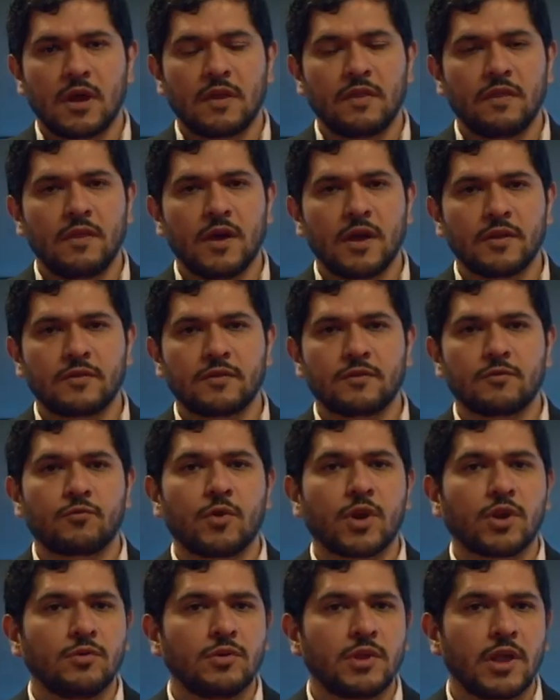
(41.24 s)
and that's
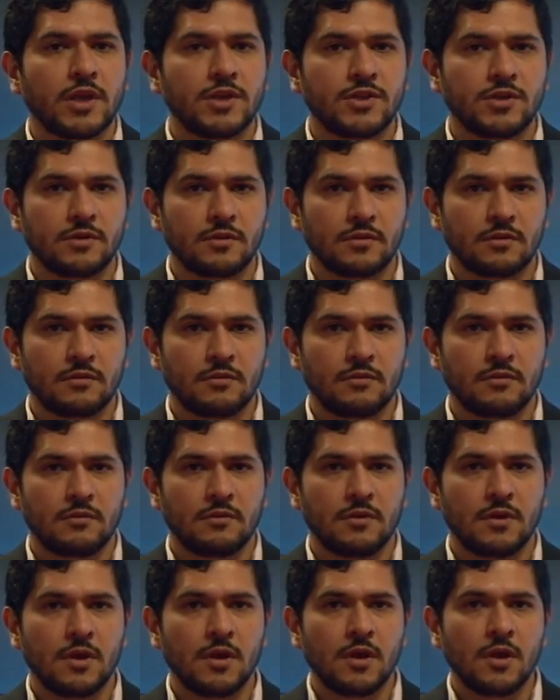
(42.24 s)
regulation.
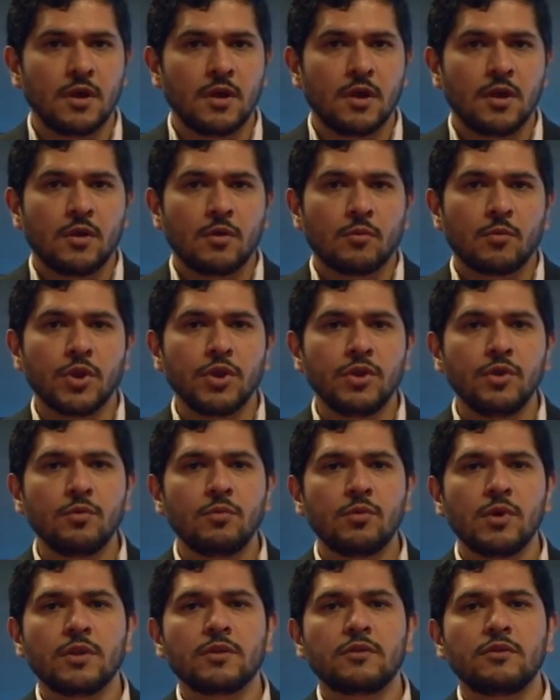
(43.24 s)
When you
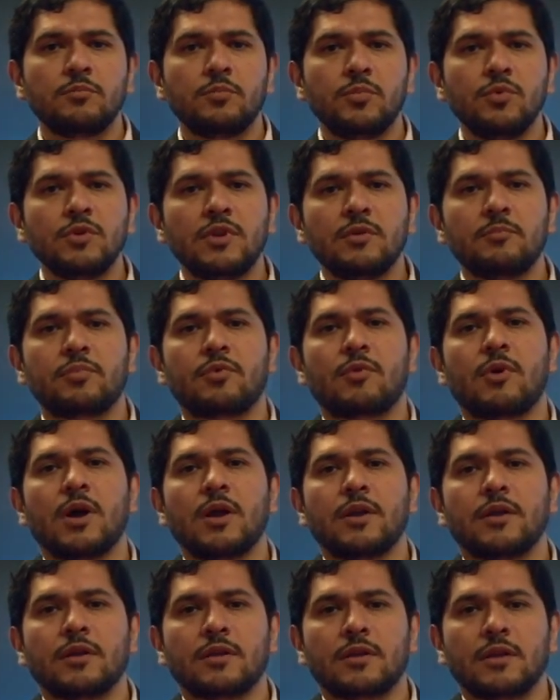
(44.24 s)
want to put a
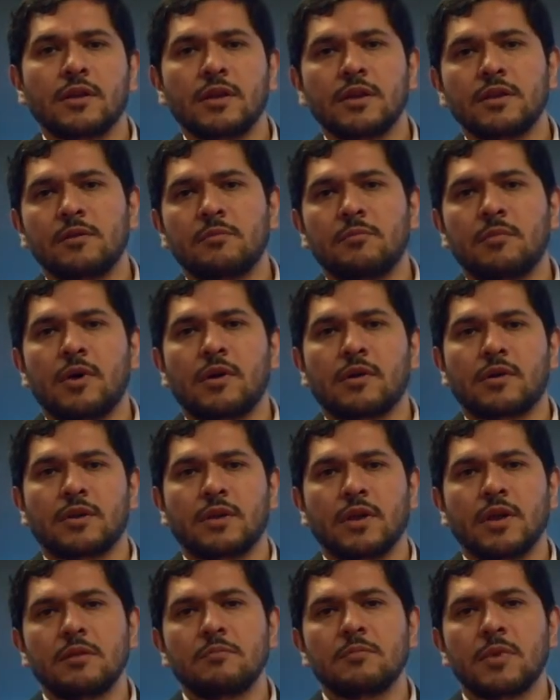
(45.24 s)
product in the
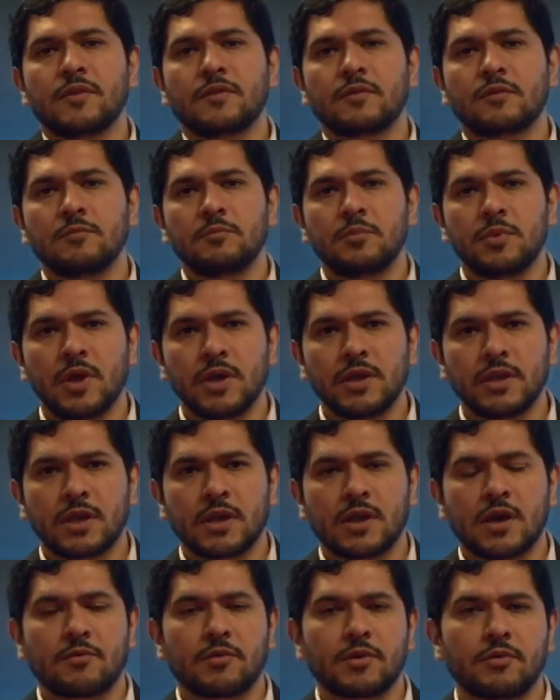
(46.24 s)
market, it must comply with the
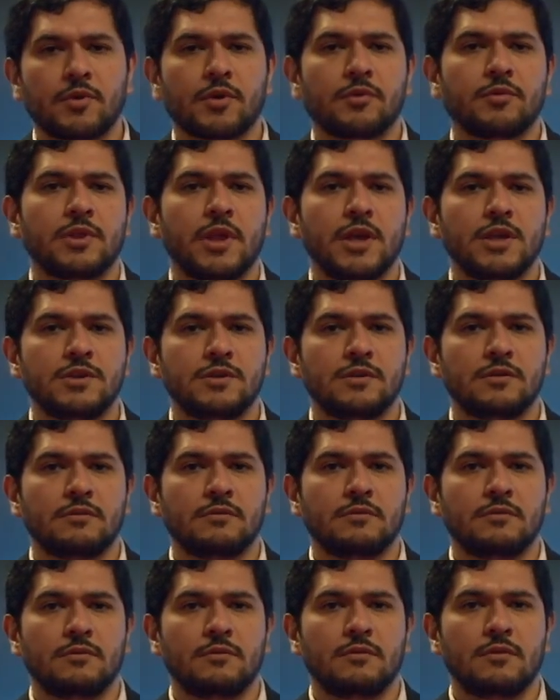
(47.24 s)
current regulation.
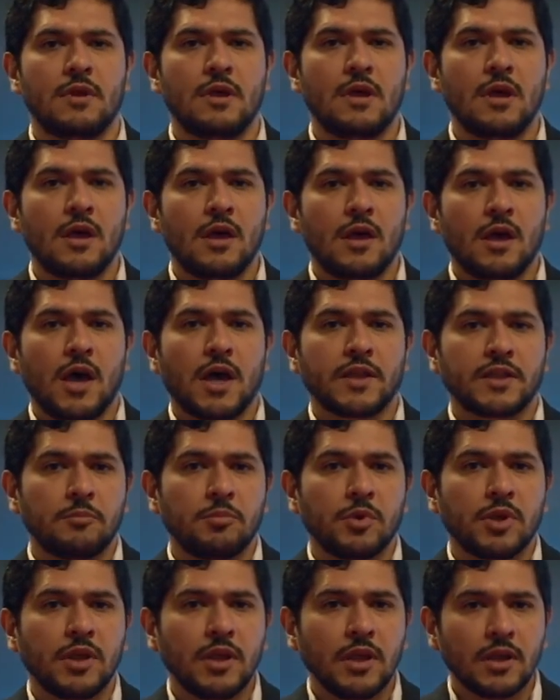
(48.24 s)
At the
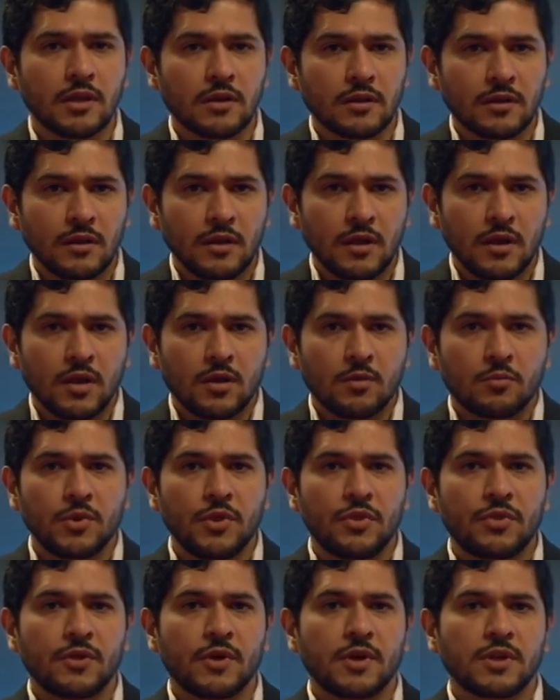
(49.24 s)
beginning,
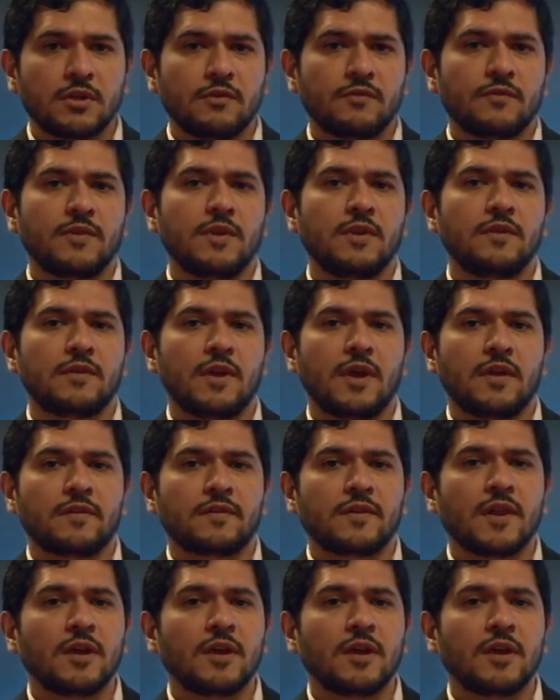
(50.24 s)
we thought of this as